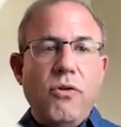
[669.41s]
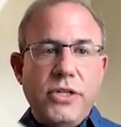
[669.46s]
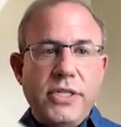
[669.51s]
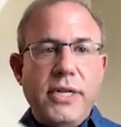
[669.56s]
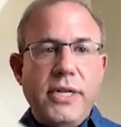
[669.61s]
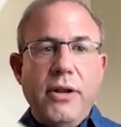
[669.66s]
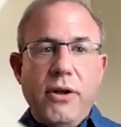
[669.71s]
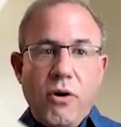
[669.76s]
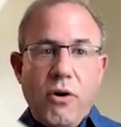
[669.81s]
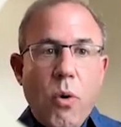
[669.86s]

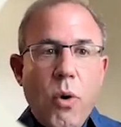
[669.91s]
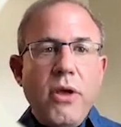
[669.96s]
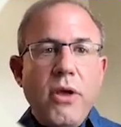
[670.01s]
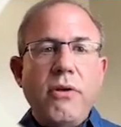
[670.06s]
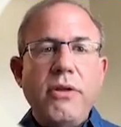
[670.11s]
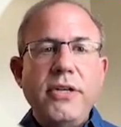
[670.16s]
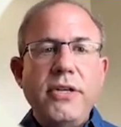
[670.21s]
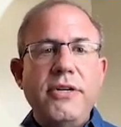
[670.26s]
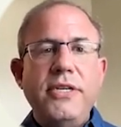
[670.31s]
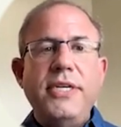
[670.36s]
the oil
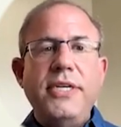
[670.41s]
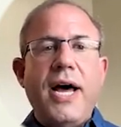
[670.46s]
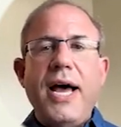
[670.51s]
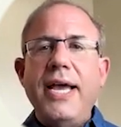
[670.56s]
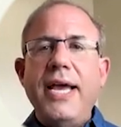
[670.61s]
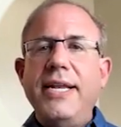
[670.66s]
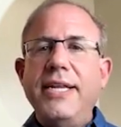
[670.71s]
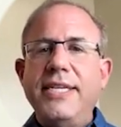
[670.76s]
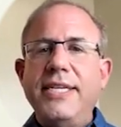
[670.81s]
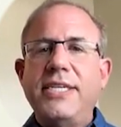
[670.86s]
in your
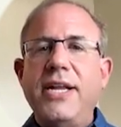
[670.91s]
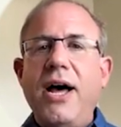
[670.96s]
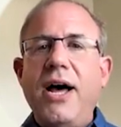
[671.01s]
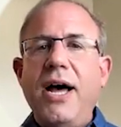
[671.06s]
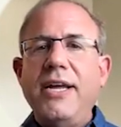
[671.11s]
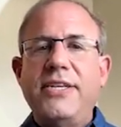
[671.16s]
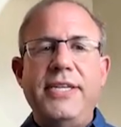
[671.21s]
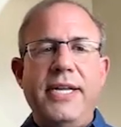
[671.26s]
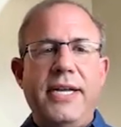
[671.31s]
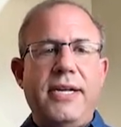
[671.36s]
diet is
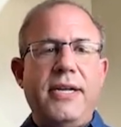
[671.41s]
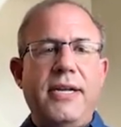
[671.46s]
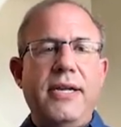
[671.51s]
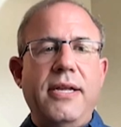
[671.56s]
toxic